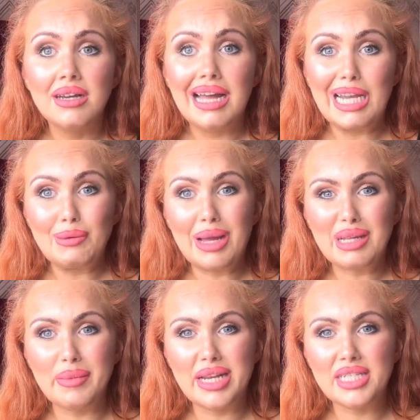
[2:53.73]
I'd
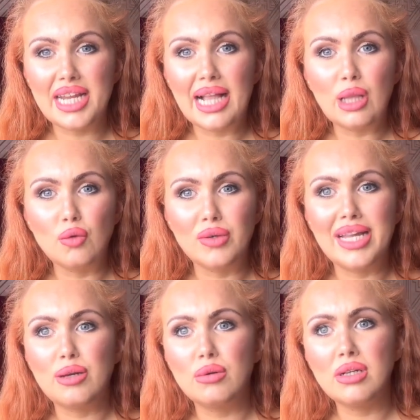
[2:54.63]
recommend gel over
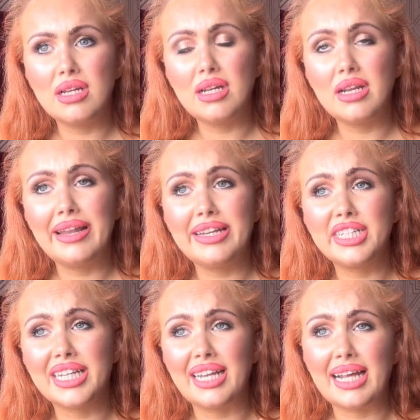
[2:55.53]
liquid unless
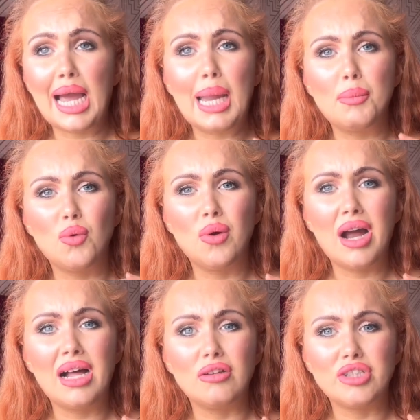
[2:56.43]
you get like a
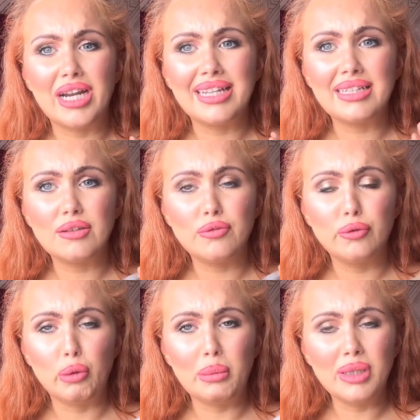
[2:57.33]
hypoallergenic
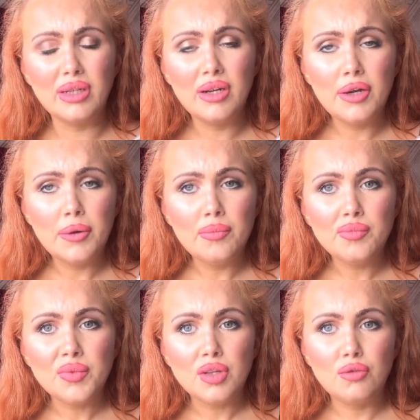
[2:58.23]
formula
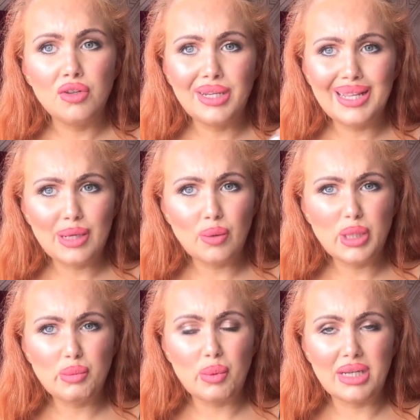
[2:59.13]
for the
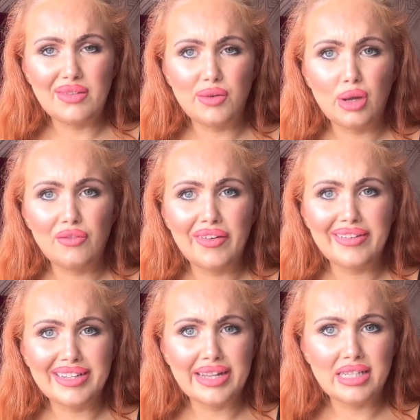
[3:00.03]
liquids, but if you've got
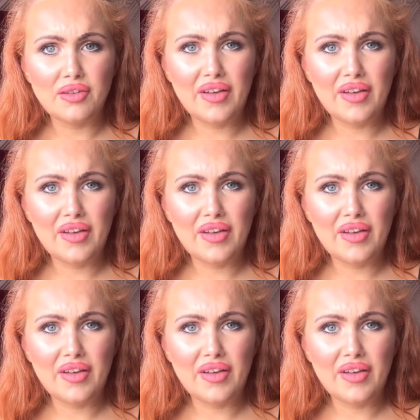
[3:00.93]
very sensitive